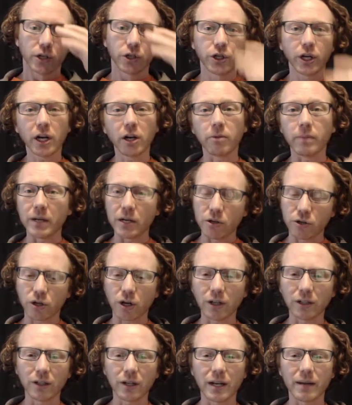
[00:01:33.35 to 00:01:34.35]
Gentlemen, you
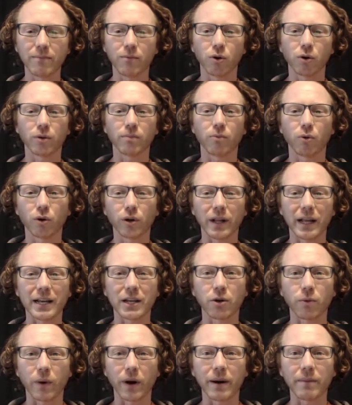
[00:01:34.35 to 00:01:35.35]
start looking more and more
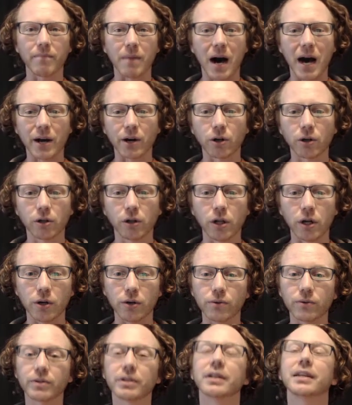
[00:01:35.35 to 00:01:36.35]
like you're wearing modern
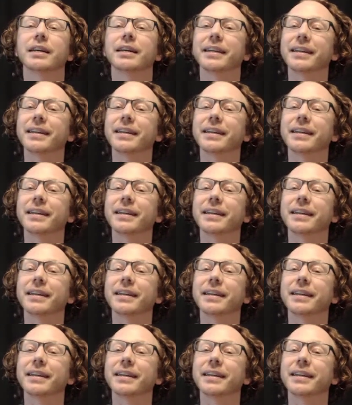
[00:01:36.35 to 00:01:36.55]
clothes.